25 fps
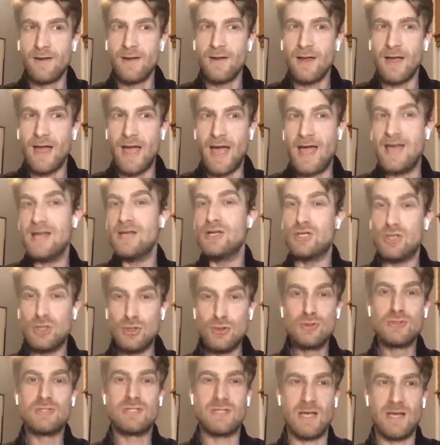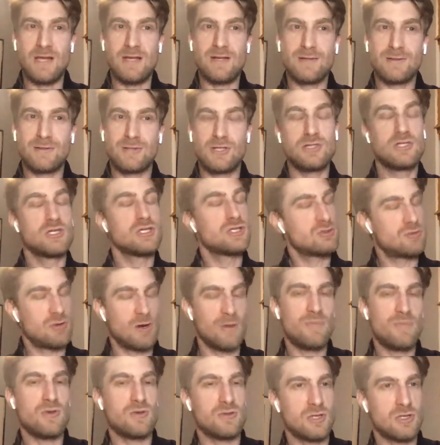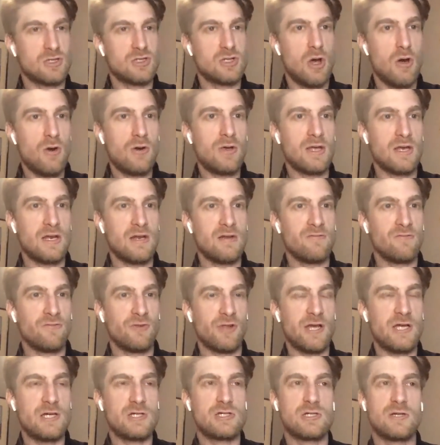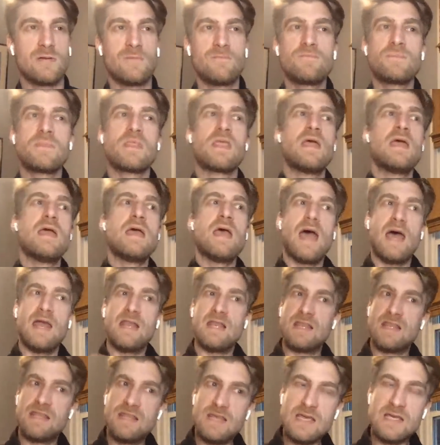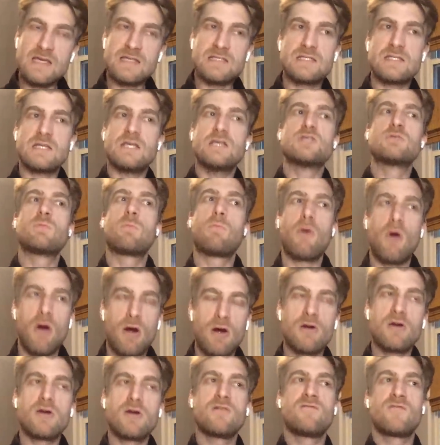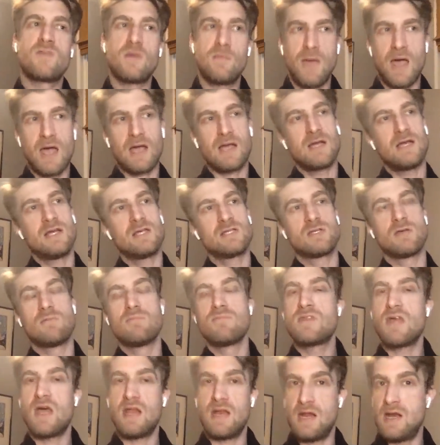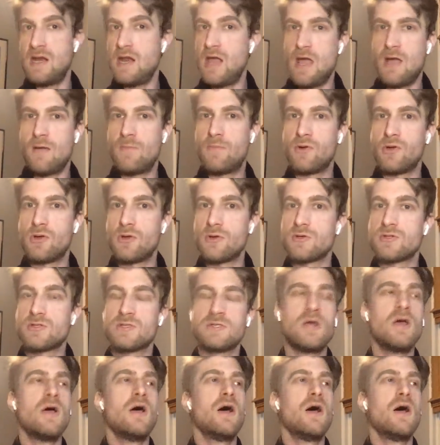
and use it to distribute the token inflation. And this is part of the mechanism that enables